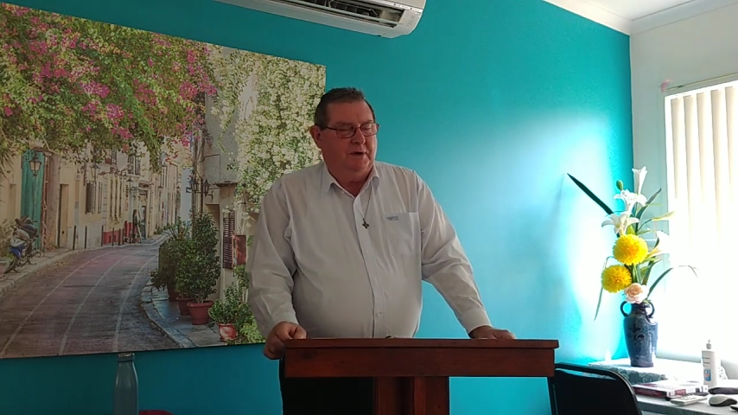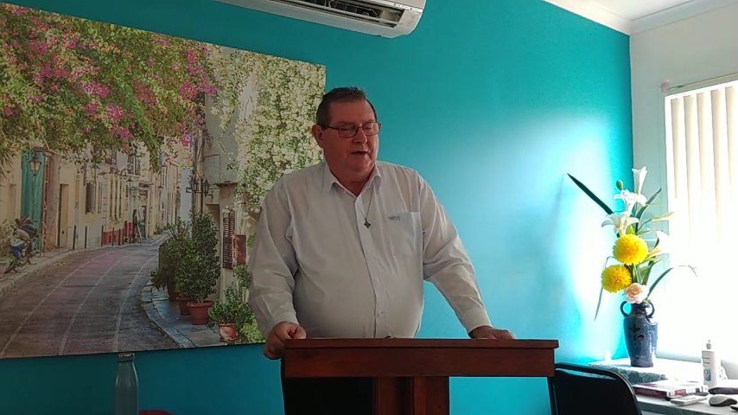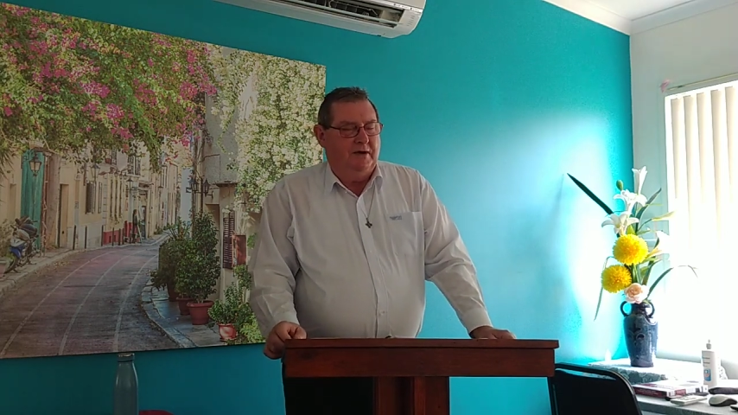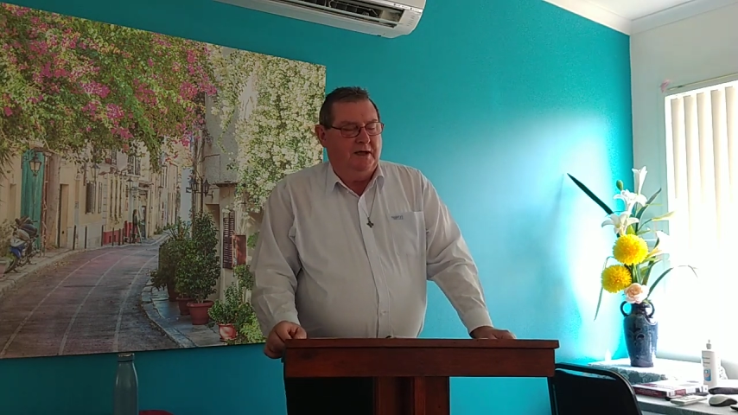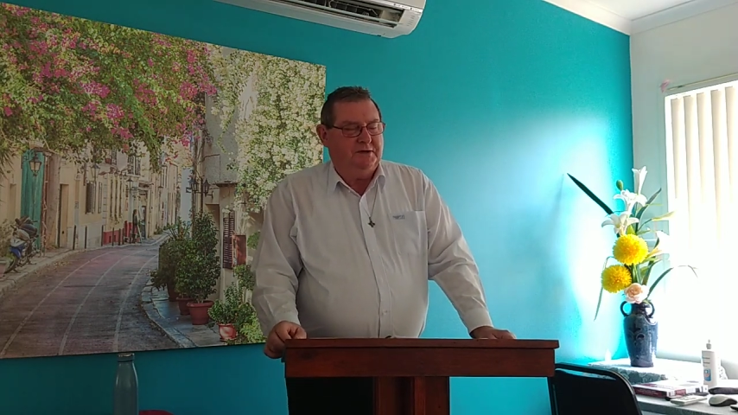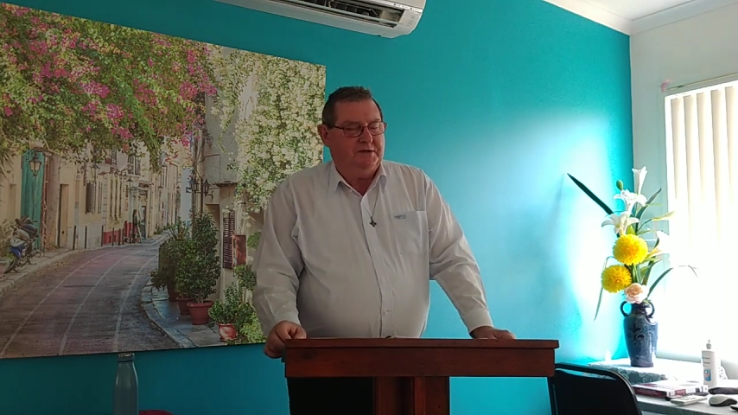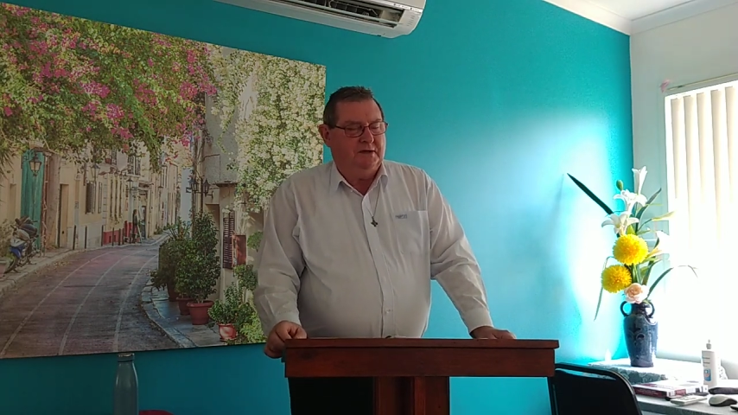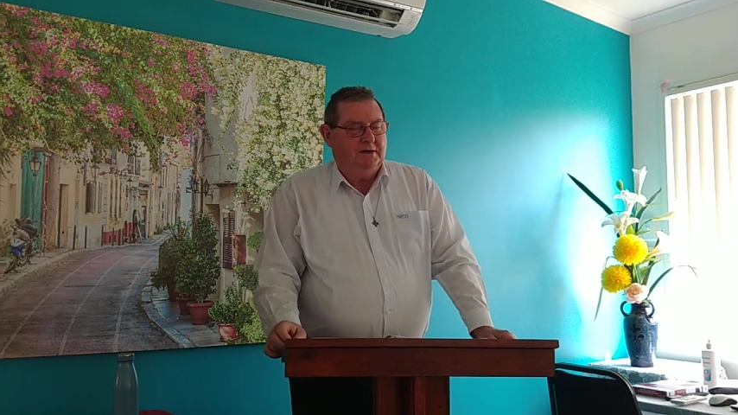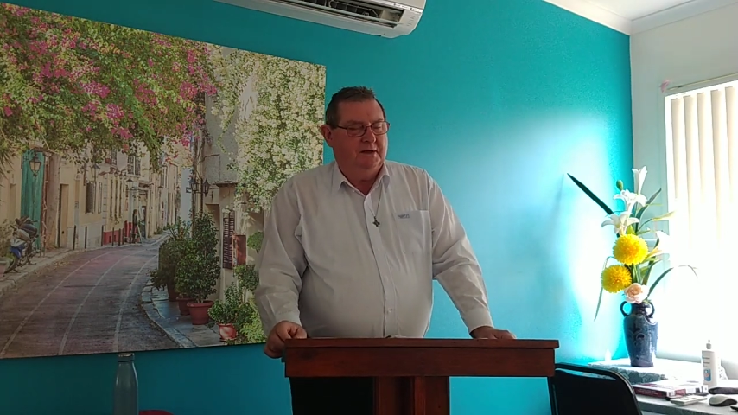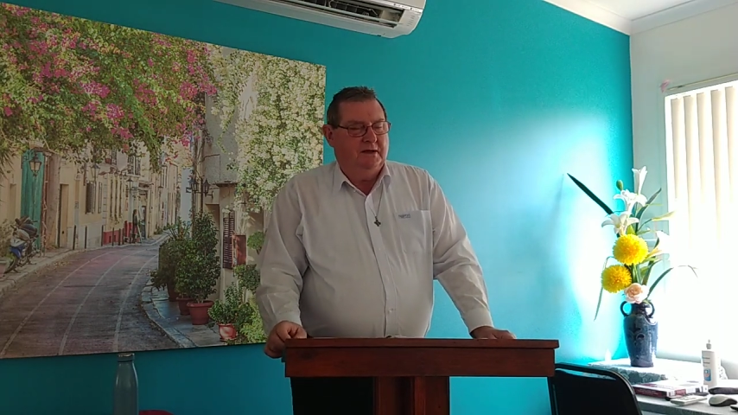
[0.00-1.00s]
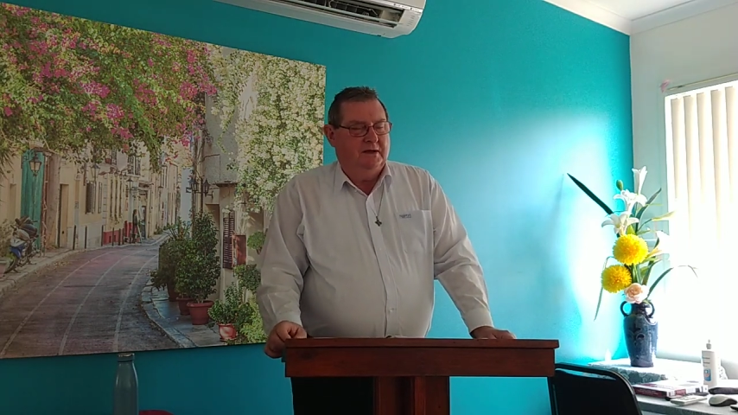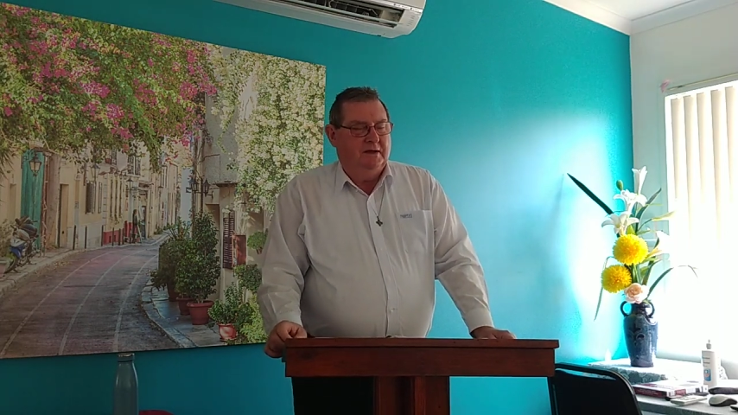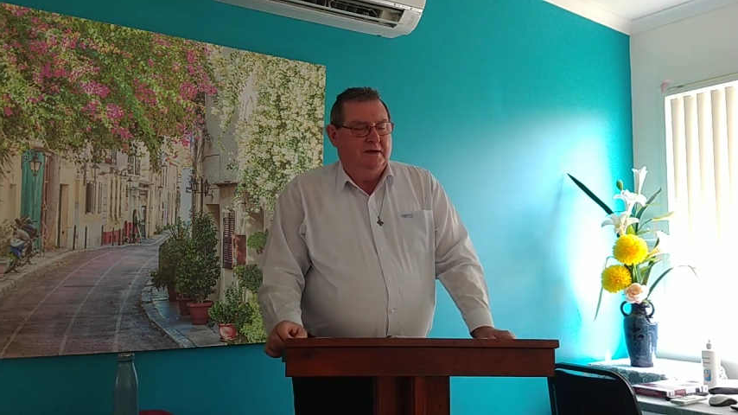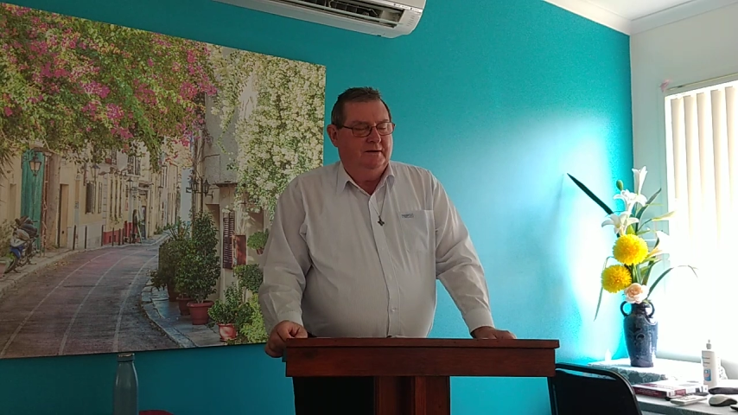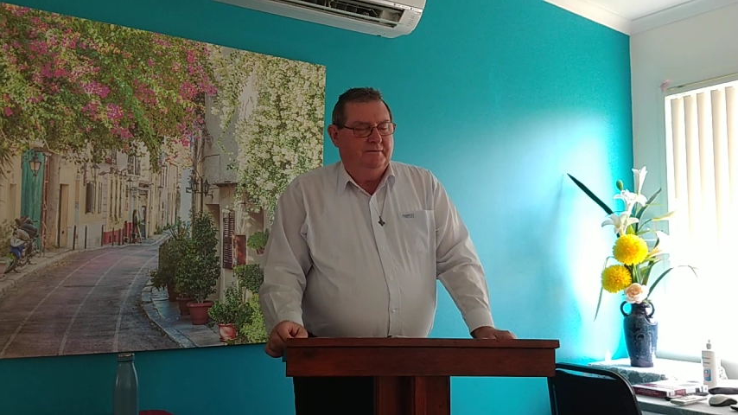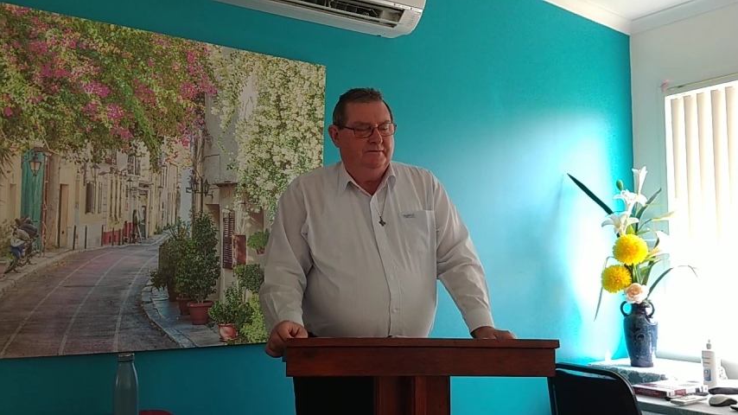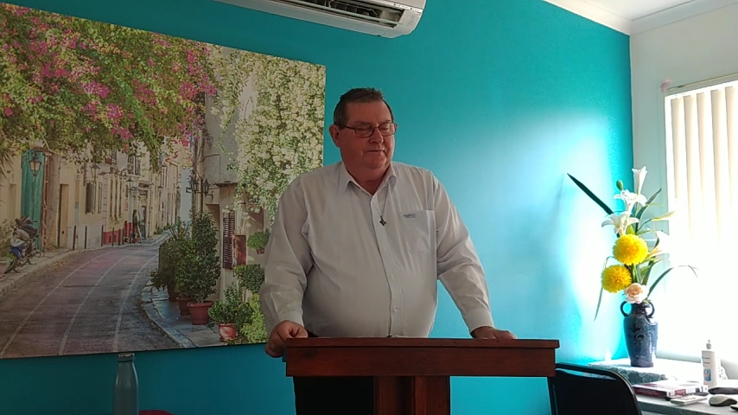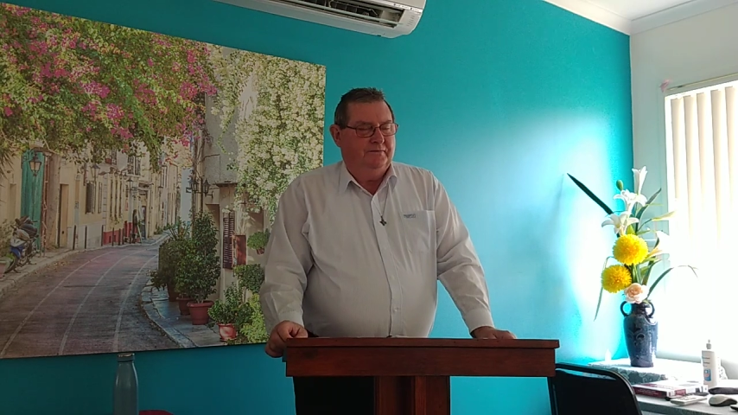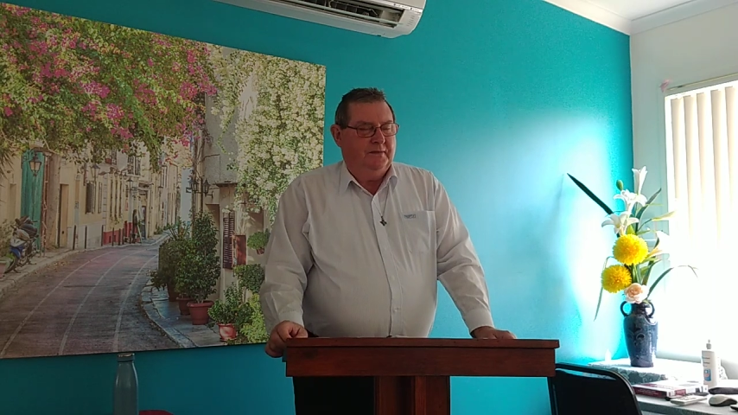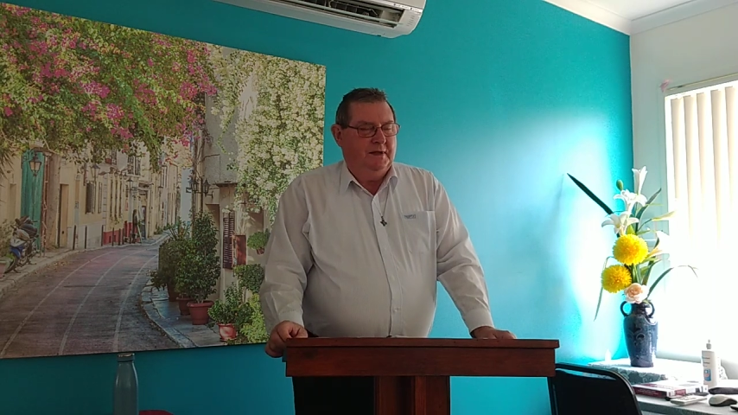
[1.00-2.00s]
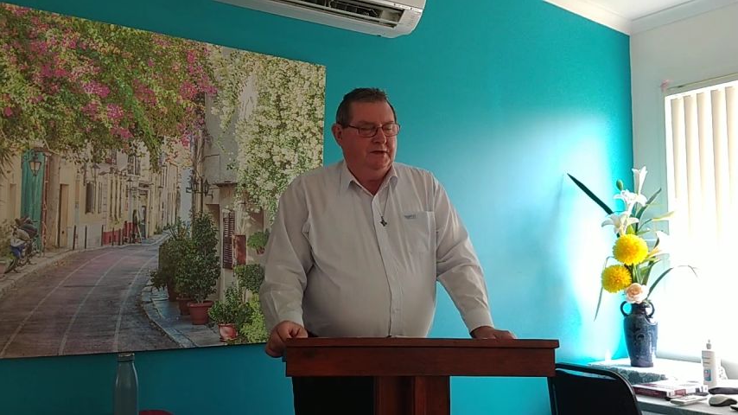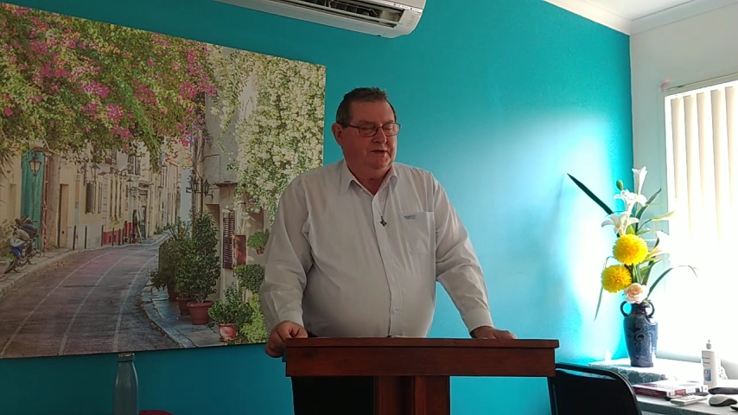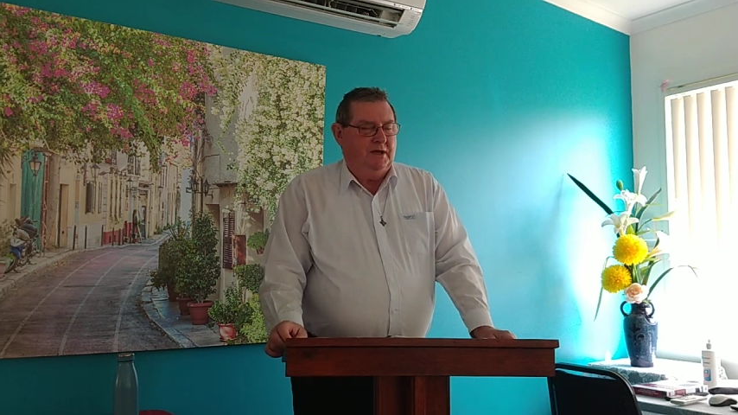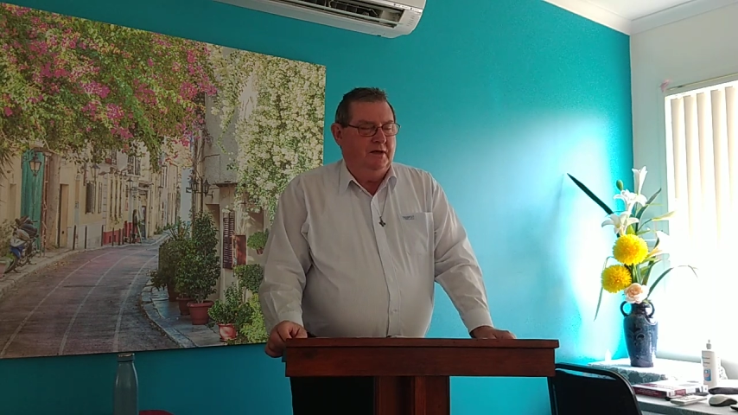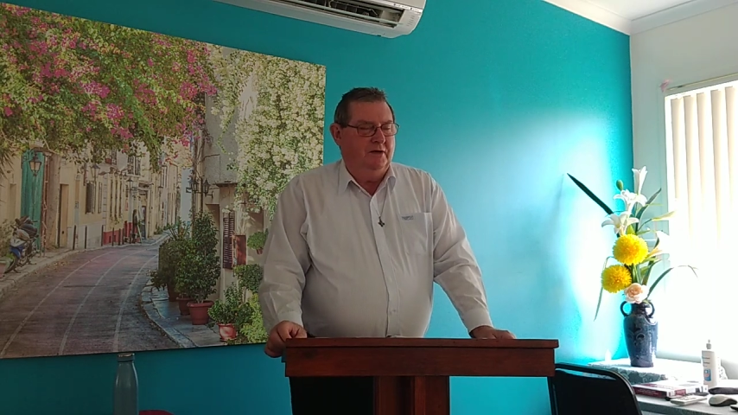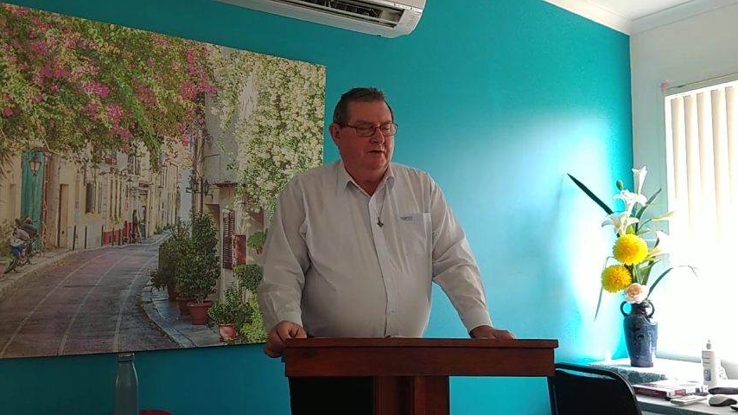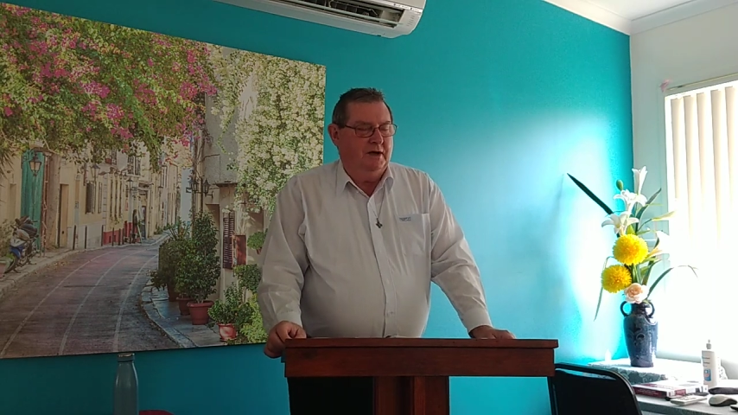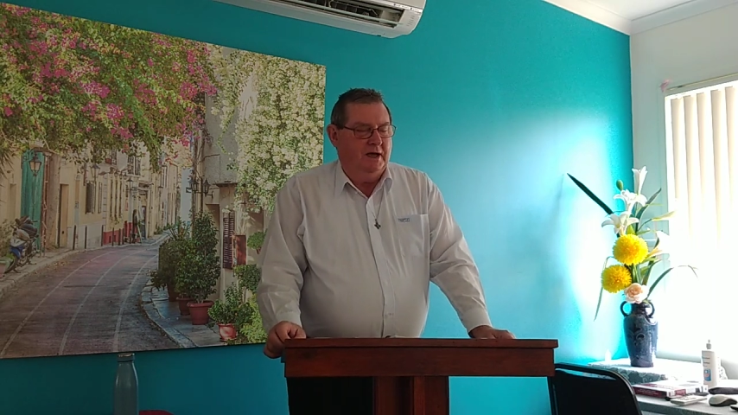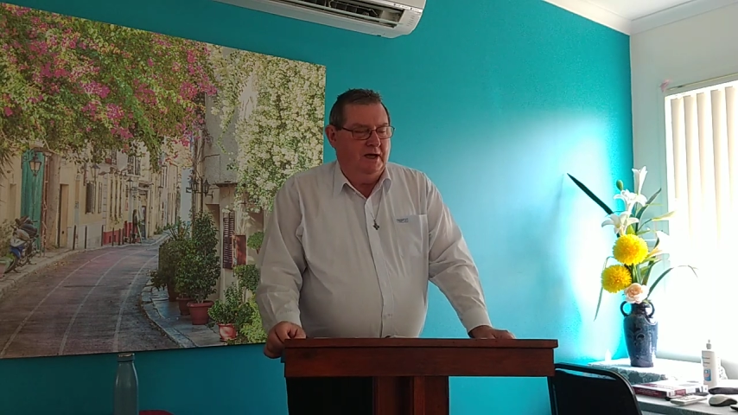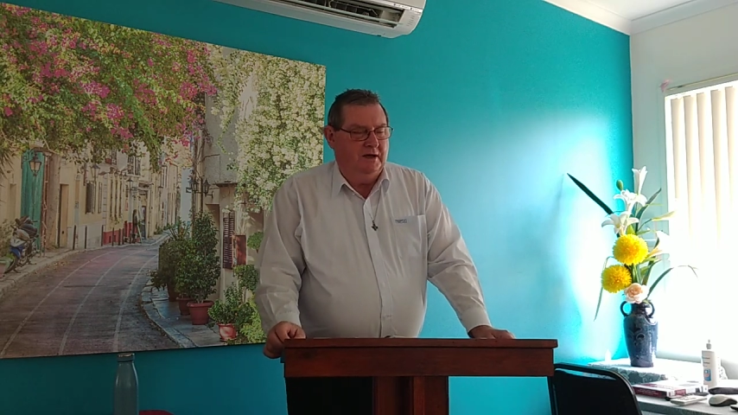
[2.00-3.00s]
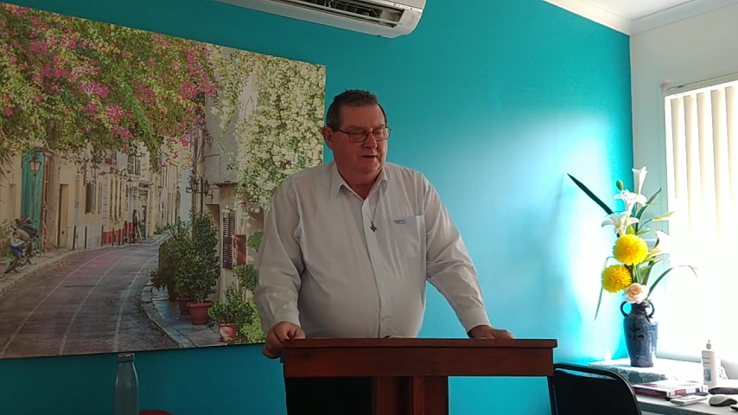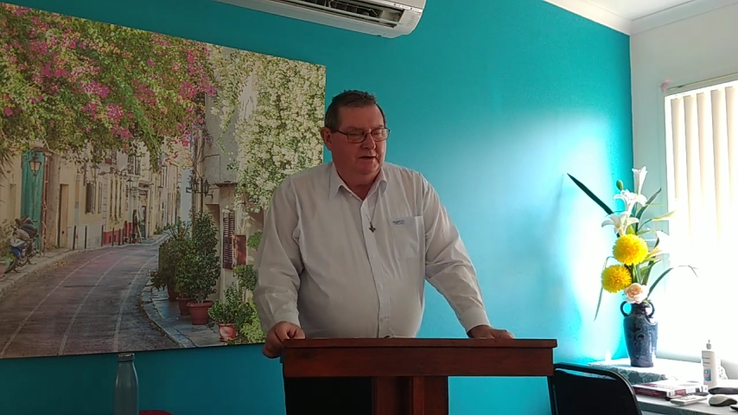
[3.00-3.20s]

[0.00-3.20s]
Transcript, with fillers: Boaz so long oh ago.